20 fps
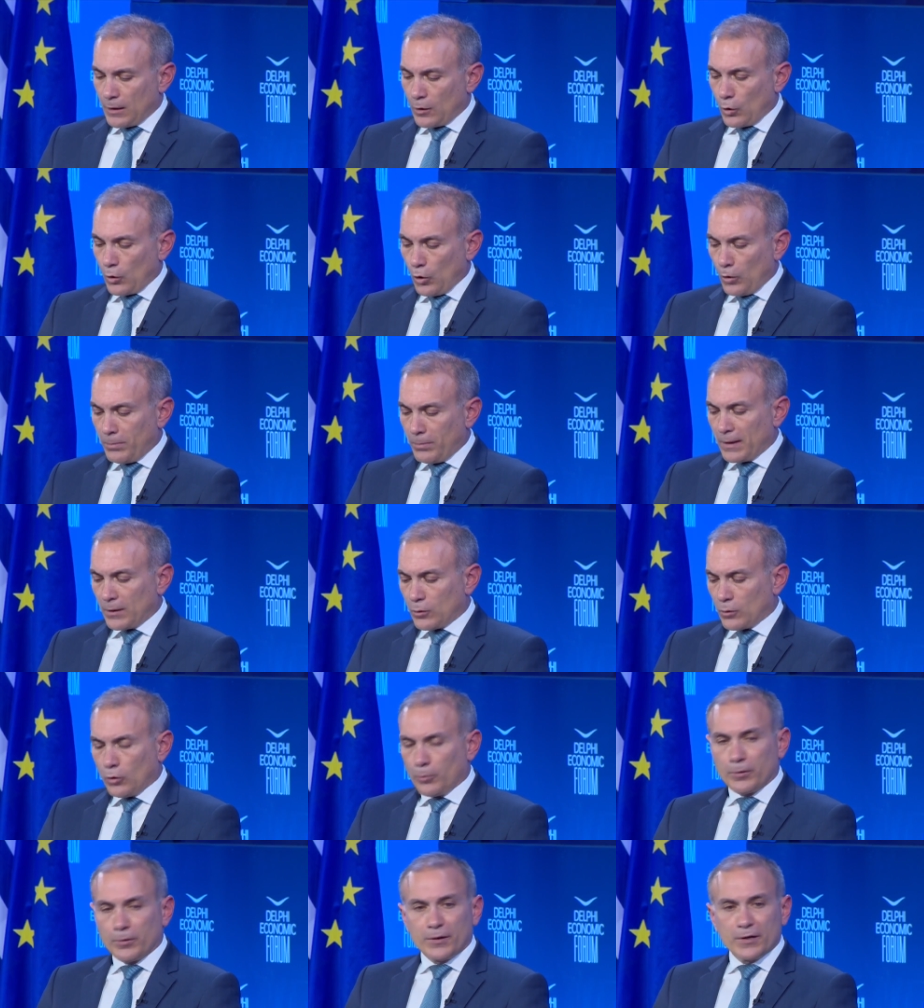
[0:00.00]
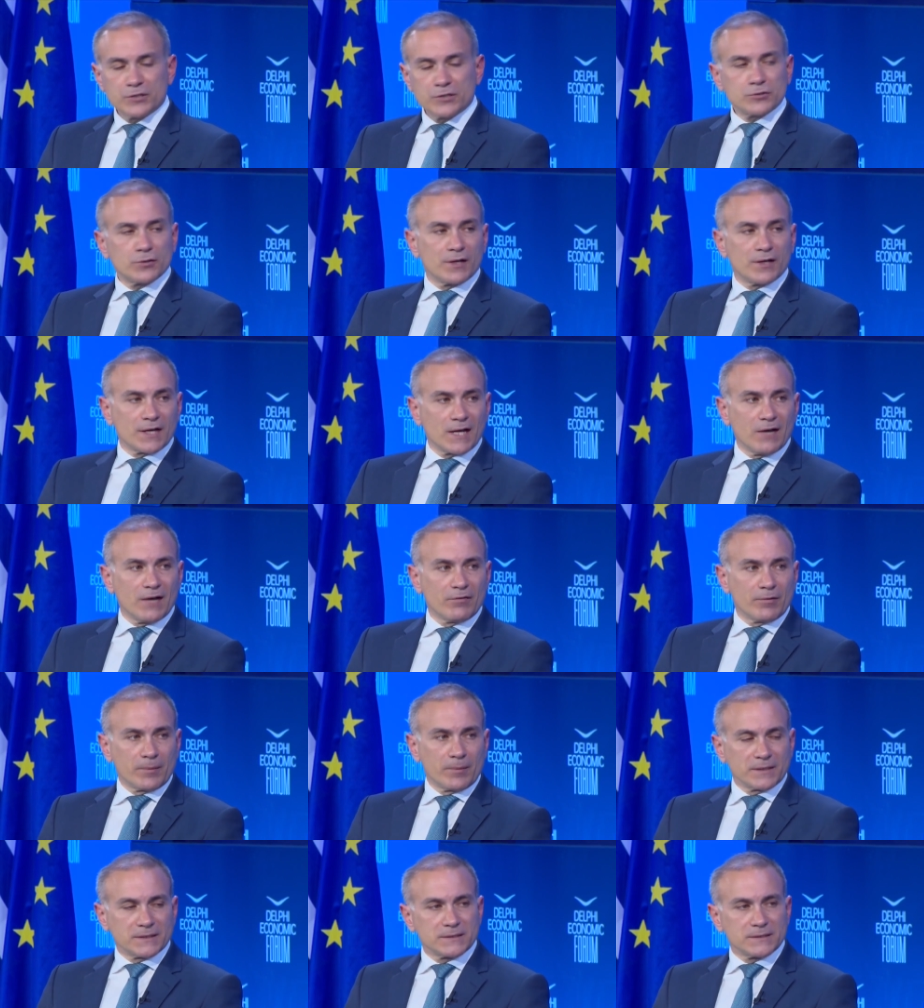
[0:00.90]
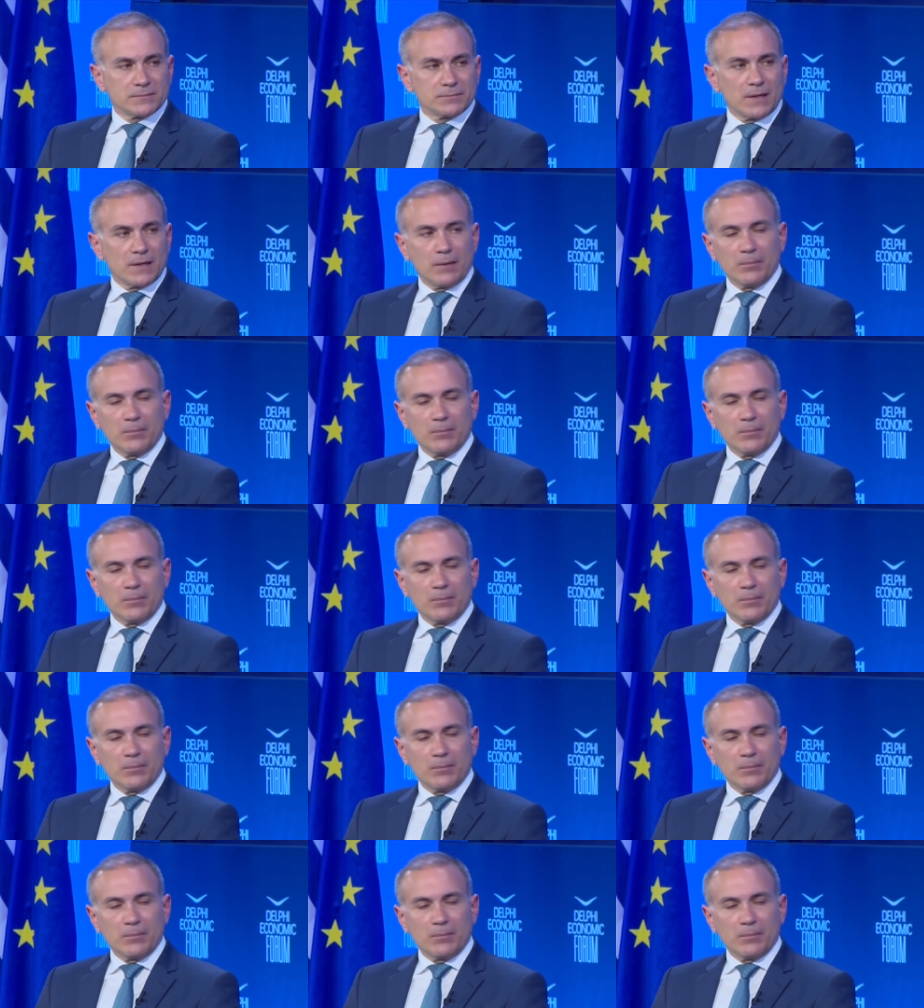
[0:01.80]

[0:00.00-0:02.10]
global cooperation and governance?